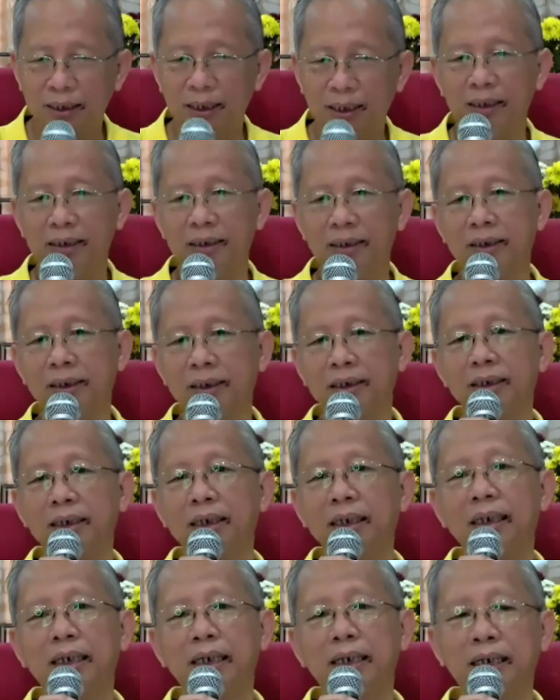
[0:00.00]
the
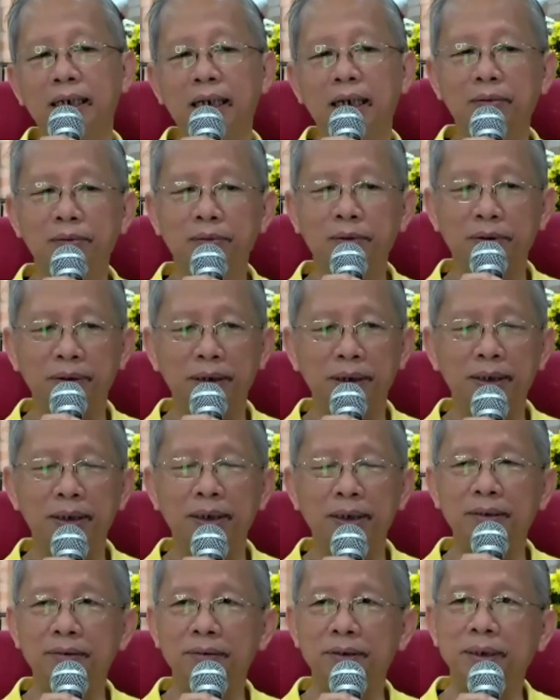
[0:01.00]
thinking game
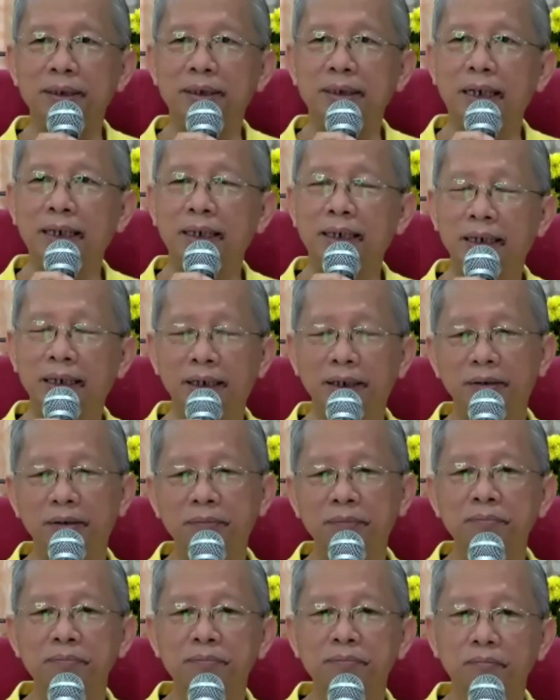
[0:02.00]
continue inside there,
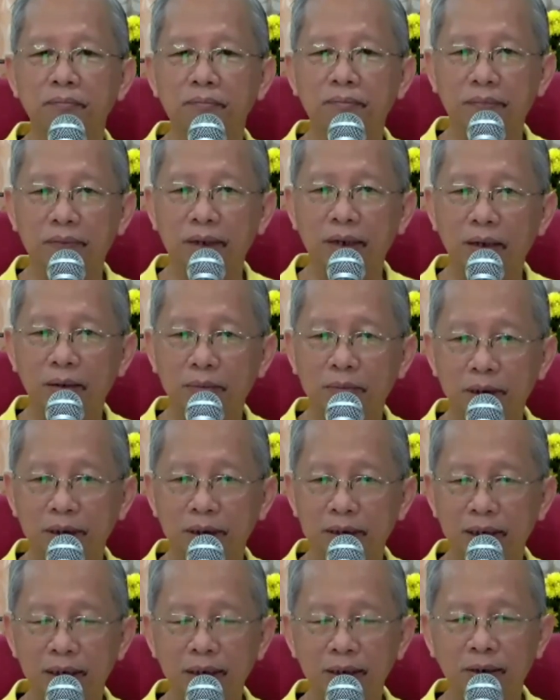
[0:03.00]

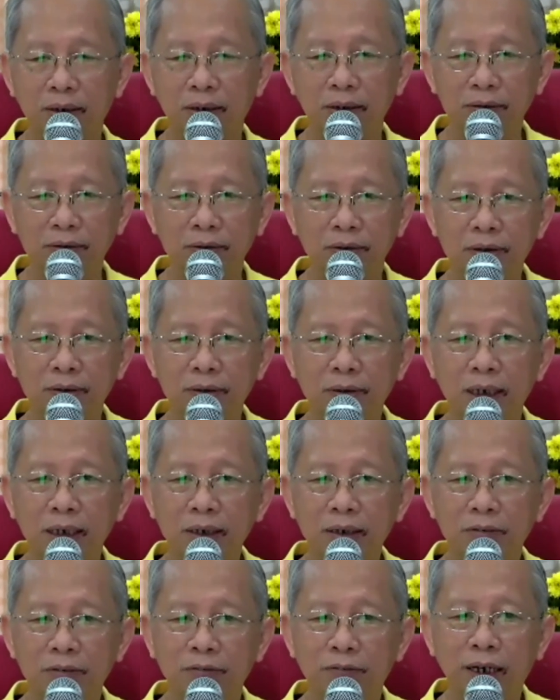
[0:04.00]
because the thought will try
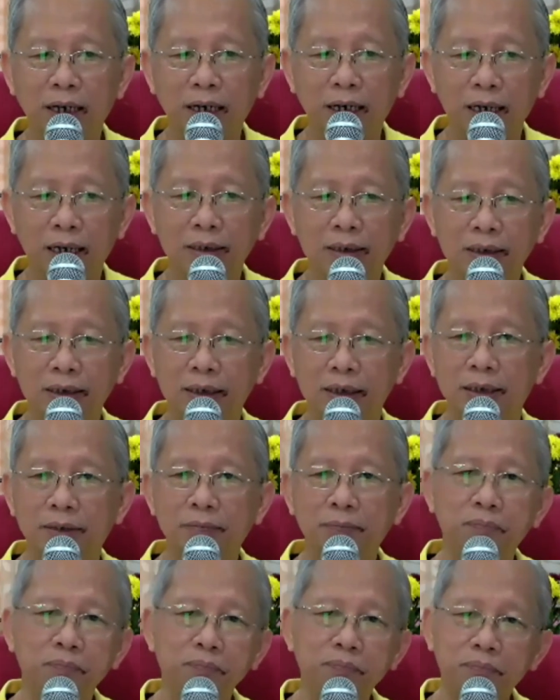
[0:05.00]
to find
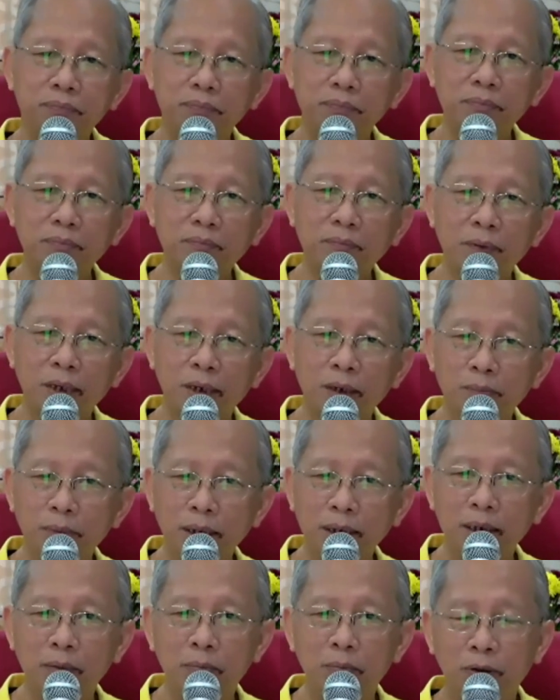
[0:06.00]
answer,
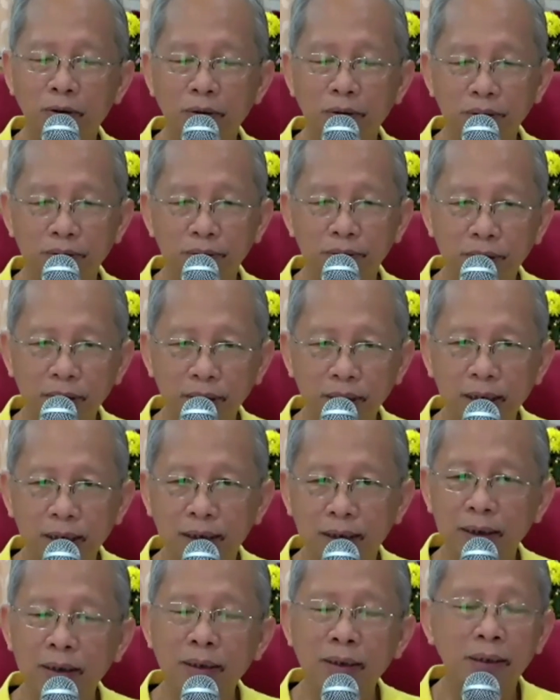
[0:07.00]
but the more you
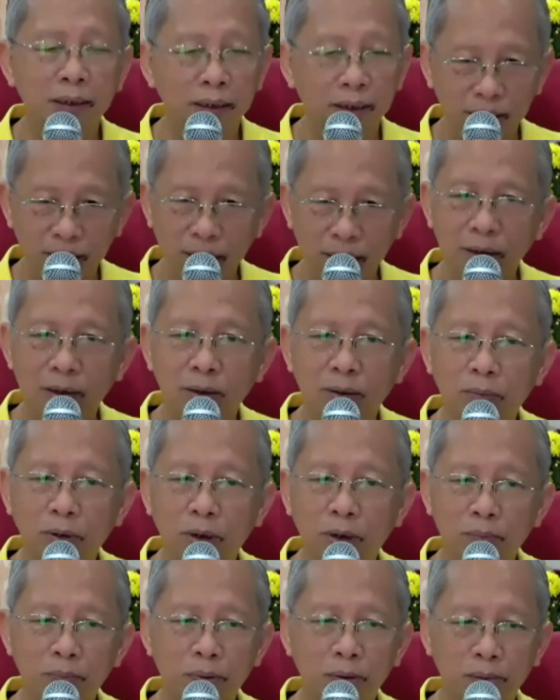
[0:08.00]
think, the
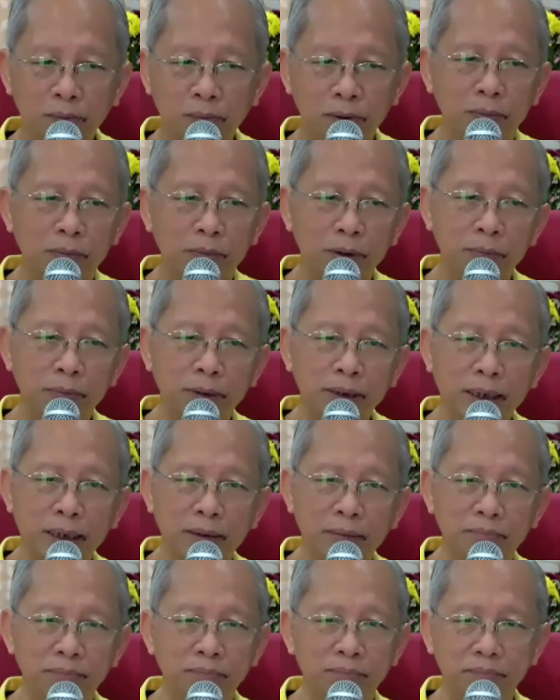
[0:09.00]
more problem it
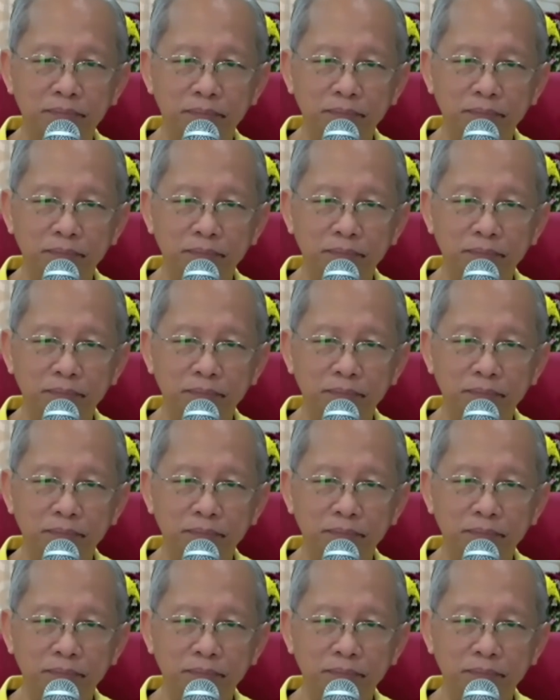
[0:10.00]
becomes.